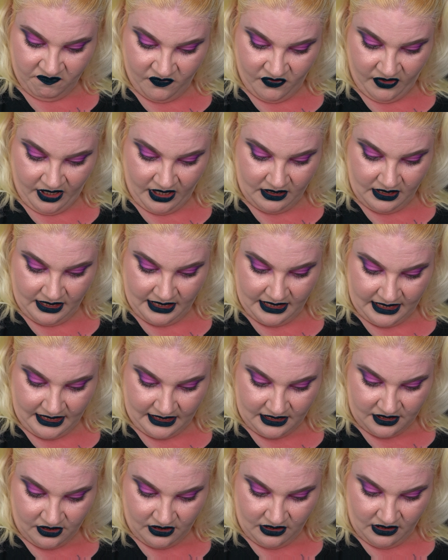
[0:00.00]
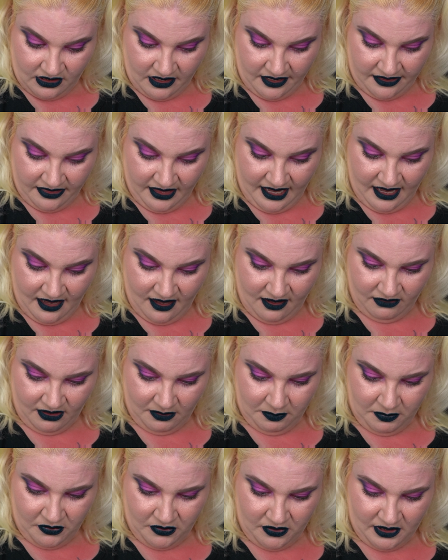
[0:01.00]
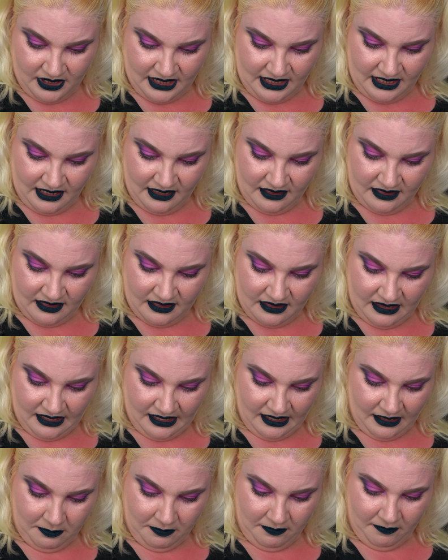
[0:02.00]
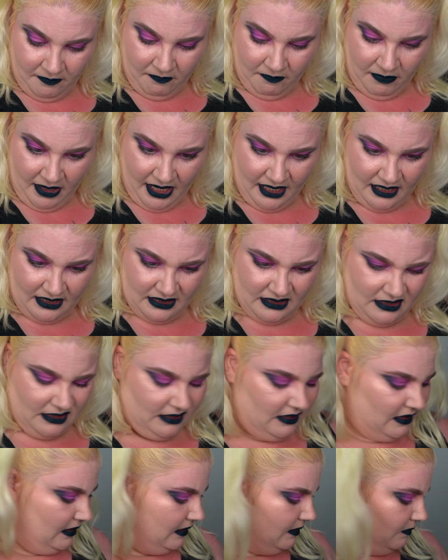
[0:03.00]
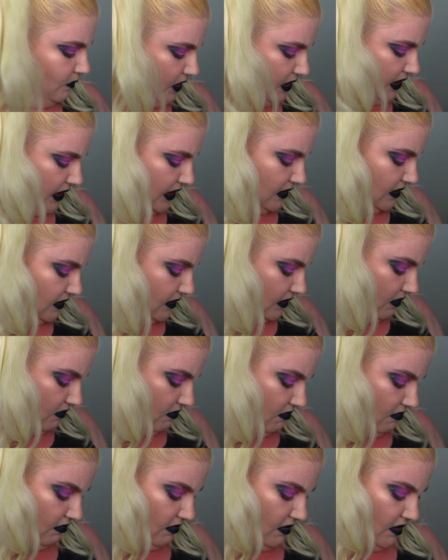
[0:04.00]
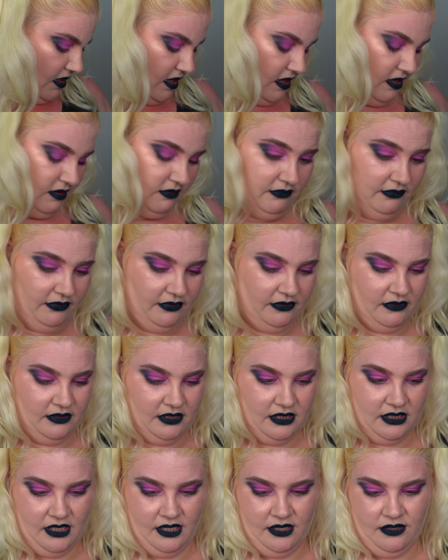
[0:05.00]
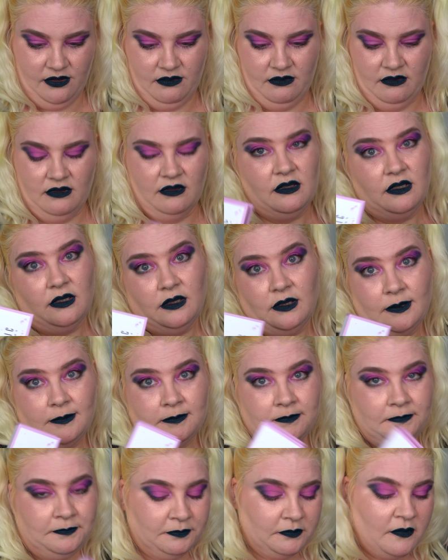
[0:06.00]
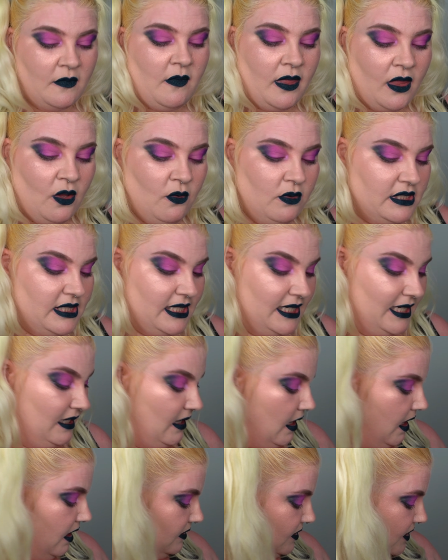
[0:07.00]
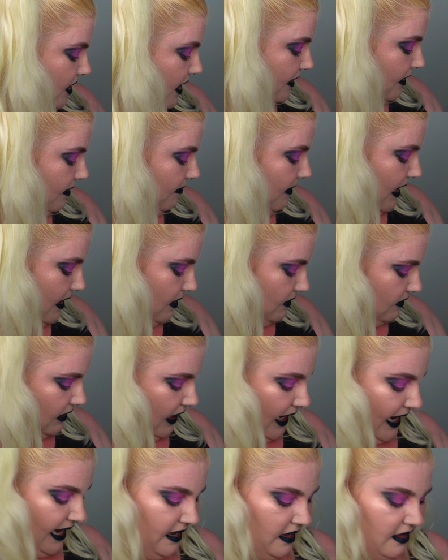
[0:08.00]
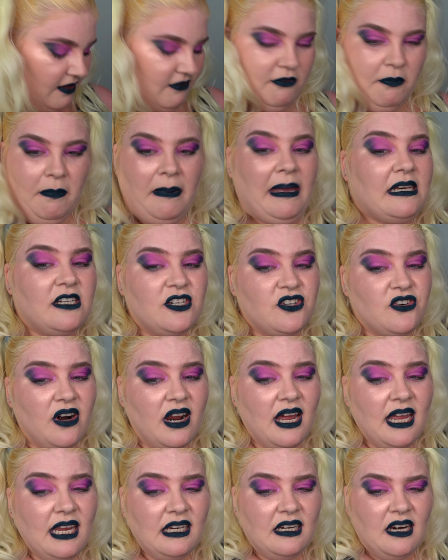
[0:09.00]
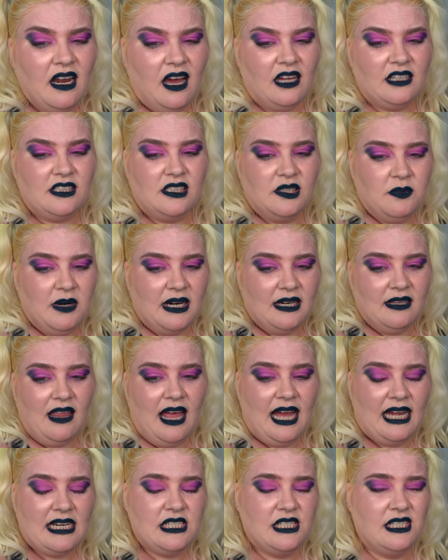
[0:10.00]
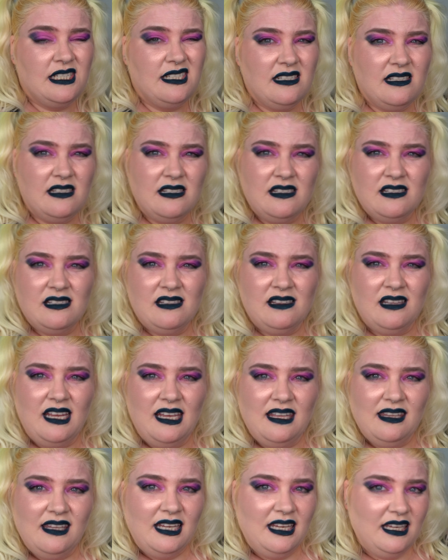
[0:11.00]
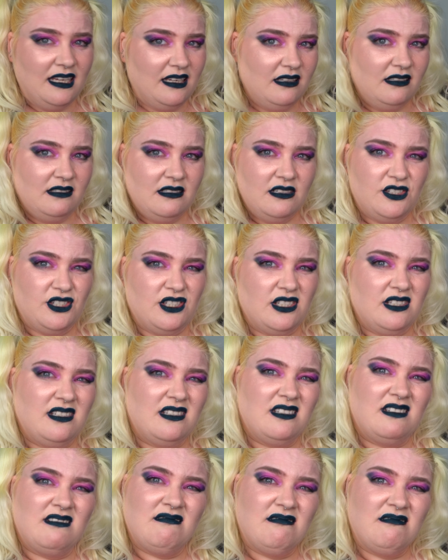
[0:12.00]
Fairly natural. They have a pretty thick band on them, which I don't love, so we'll see. I'll try them out. I have been trying not to wear lashes lately, just